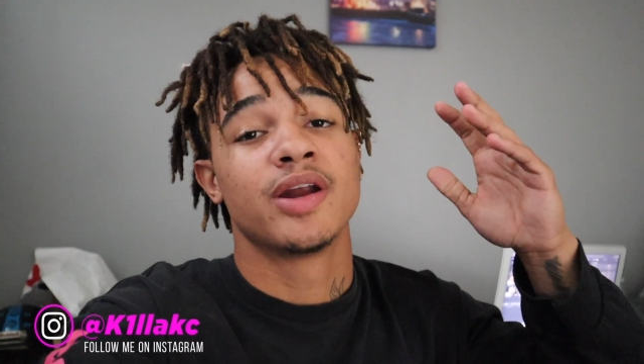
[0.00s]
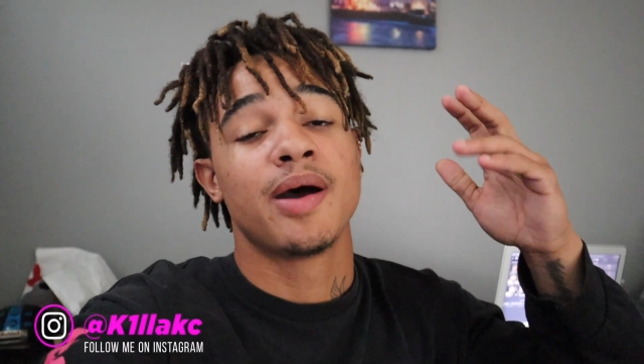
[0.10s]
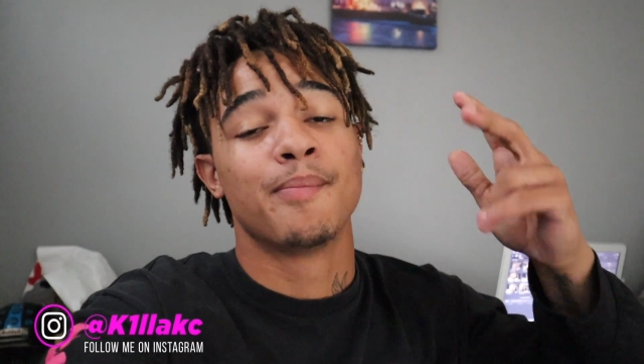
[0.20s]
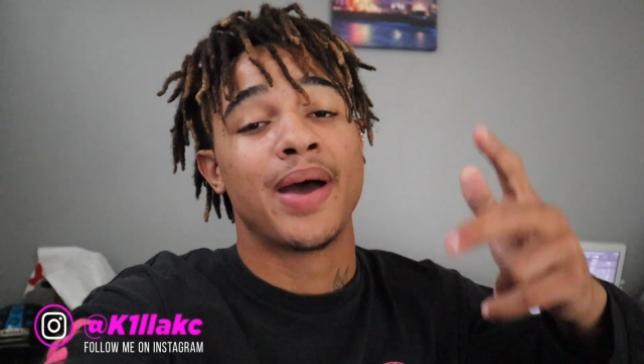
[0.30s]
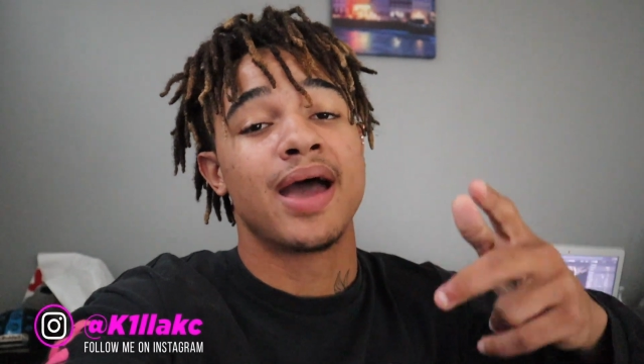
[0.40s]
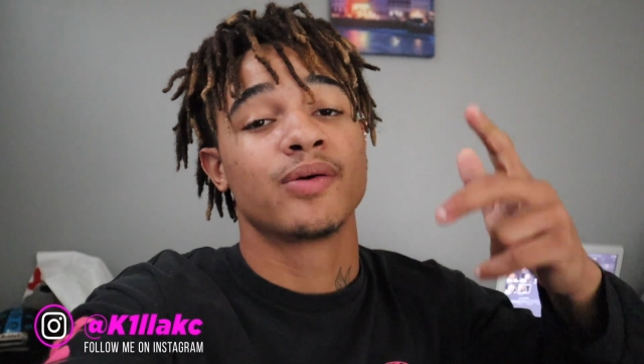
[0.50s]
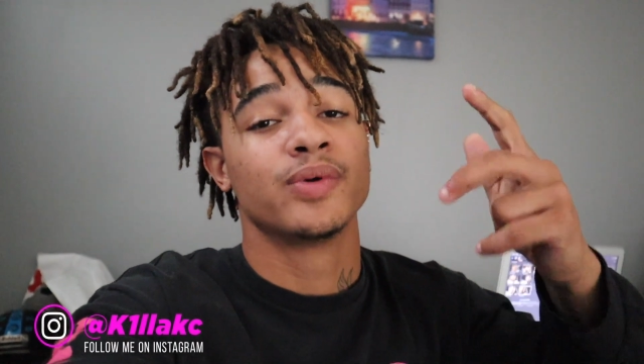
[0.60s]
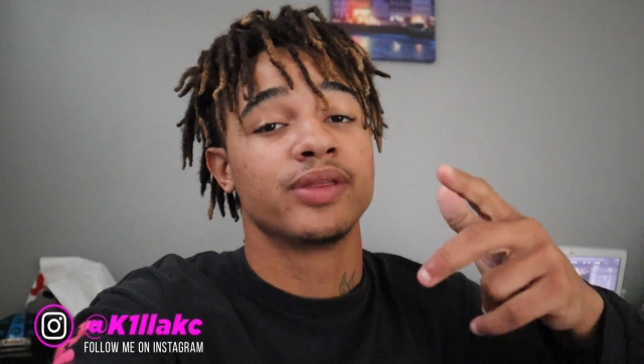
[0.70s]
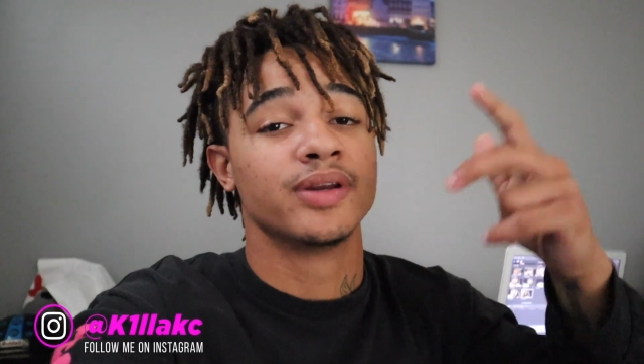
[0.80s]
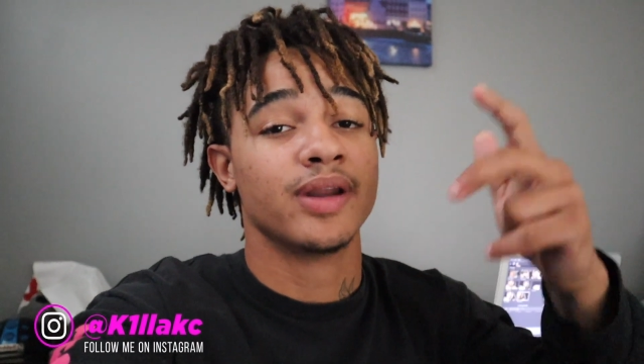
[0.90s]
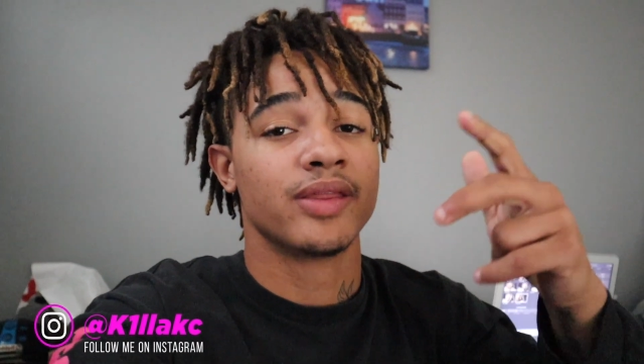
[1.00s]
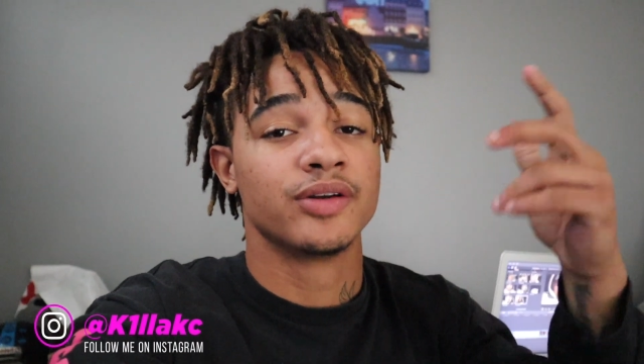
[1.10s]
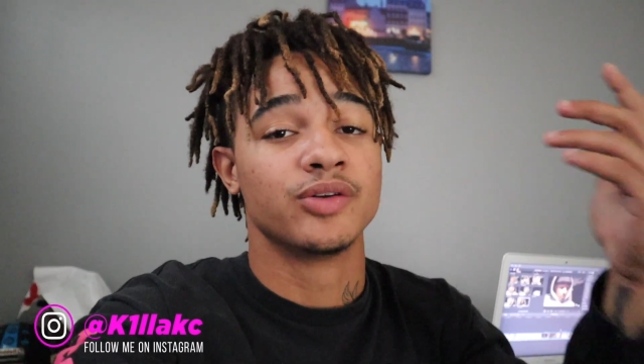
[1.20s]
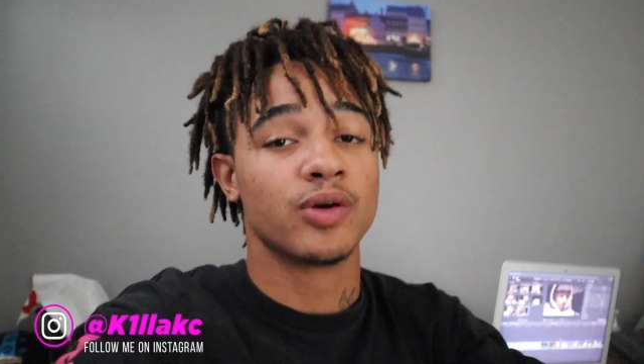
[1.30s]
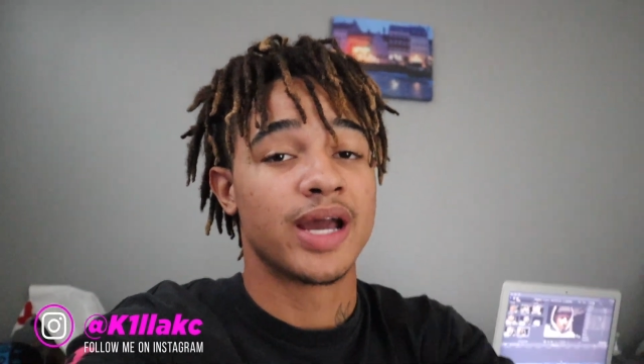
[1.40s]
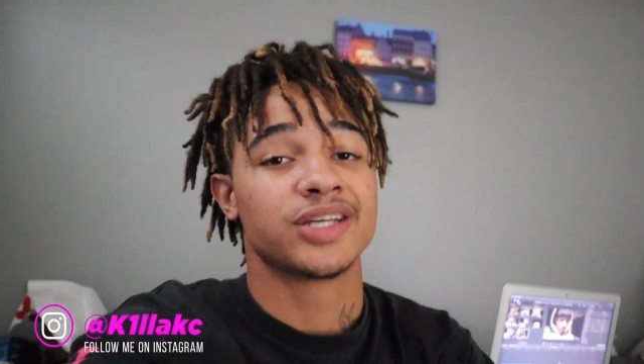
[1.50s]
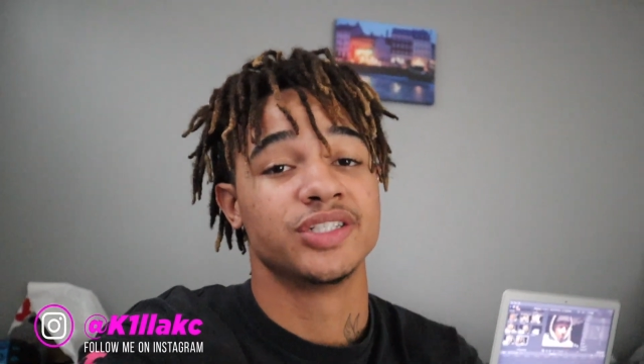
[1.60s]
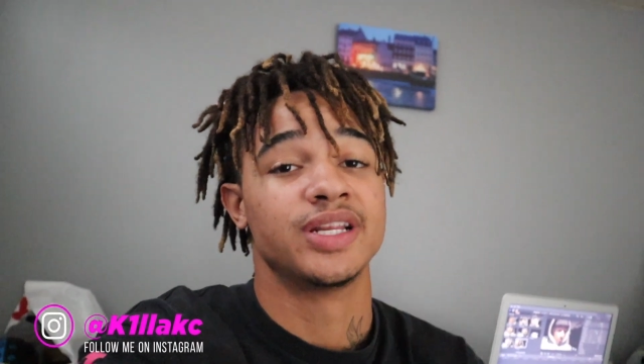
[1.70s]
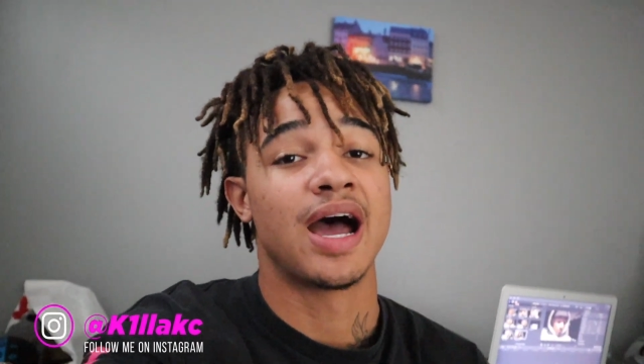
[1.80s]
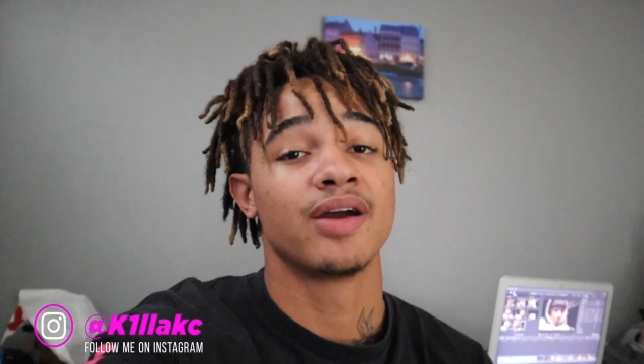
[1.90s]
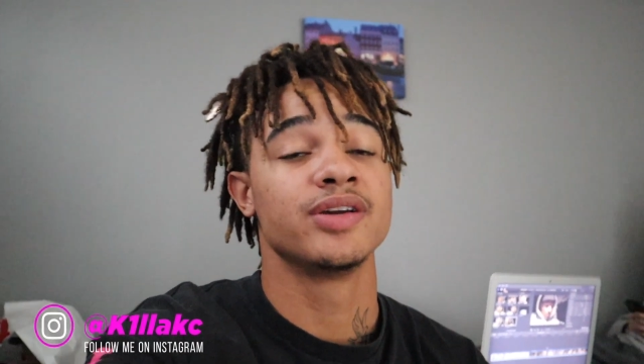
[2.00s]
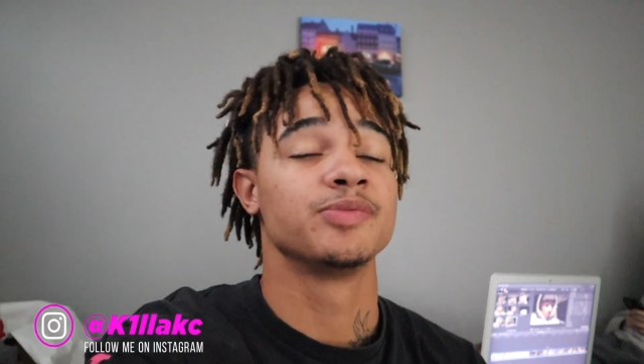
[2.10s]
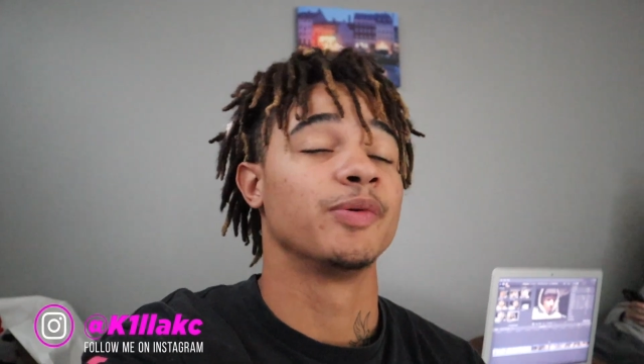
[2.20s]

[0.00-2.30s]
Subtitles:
and I'm back with another DoorDash Diaries.